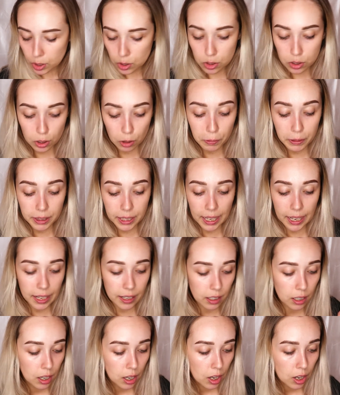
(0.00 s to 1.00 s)
So with
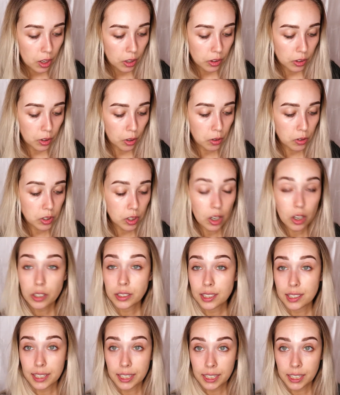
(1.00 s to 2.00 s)
that, those
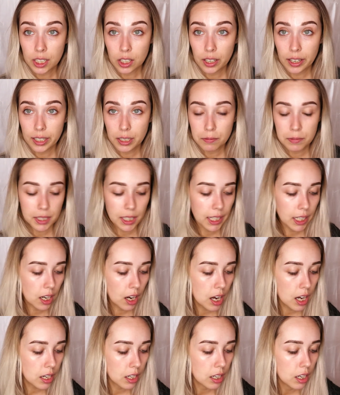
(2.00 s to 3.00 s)
are the skincare items that I
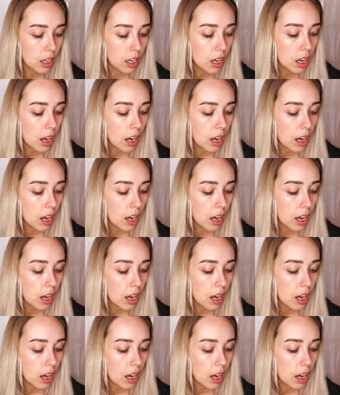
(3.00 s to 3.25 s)
got.